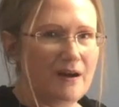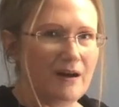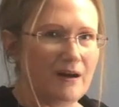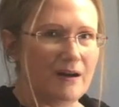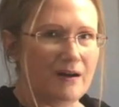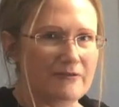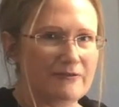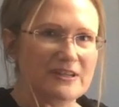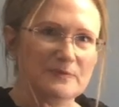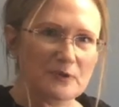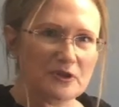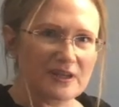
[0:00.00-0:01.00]
on
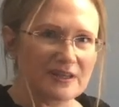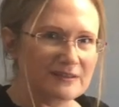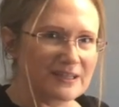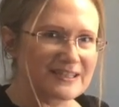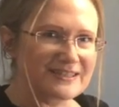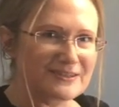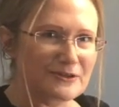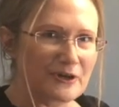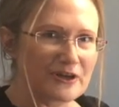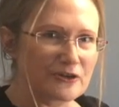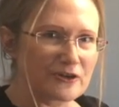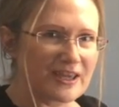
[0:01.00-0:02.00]
Facebook and let us know how
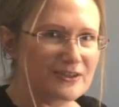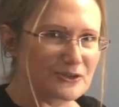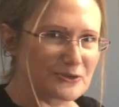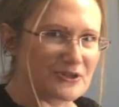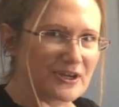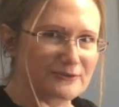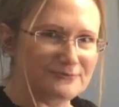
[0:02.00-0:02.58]
your cake turned out.